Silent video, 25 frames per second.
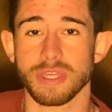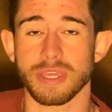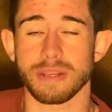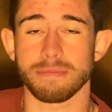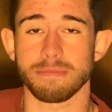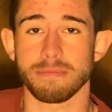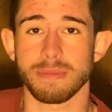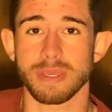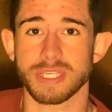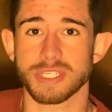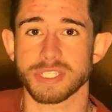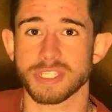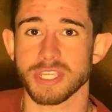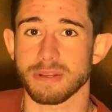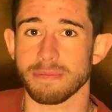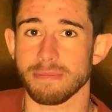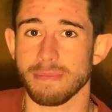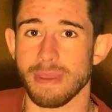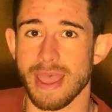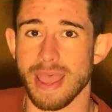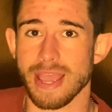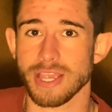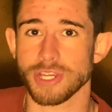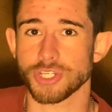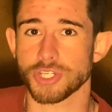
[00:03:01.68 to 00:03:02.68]
and mixed and
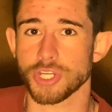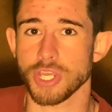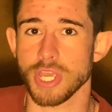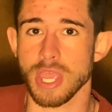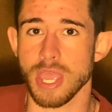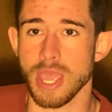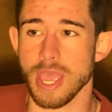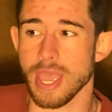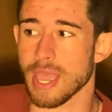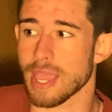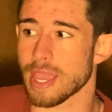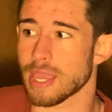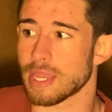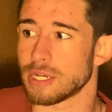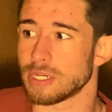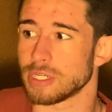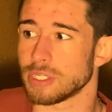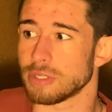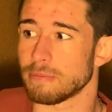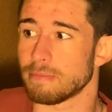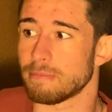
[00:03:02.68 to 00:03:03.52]
mashed, and